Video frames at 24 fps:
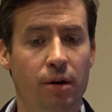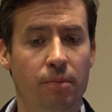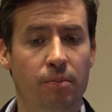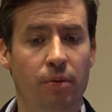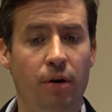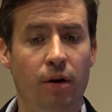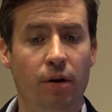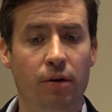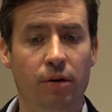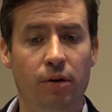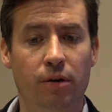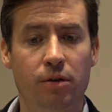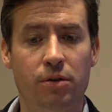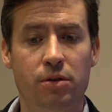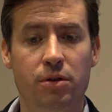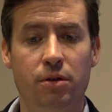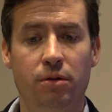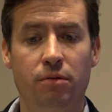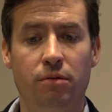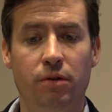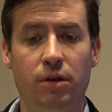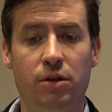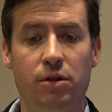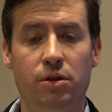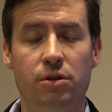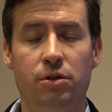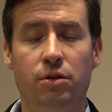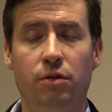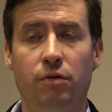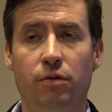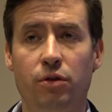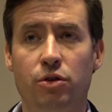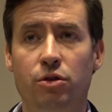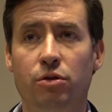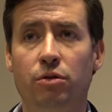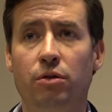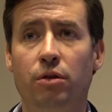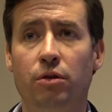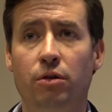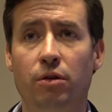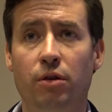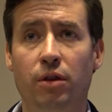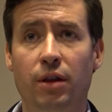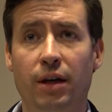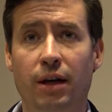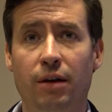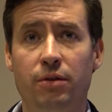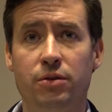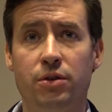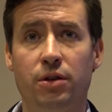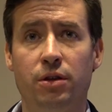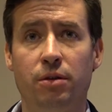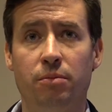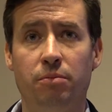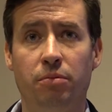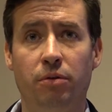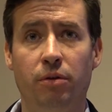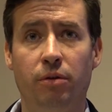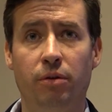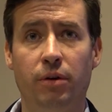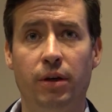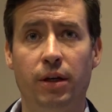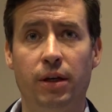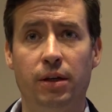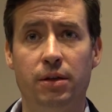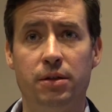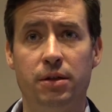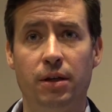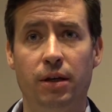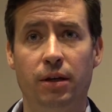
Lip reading: partners that reaches over 200,000 employees.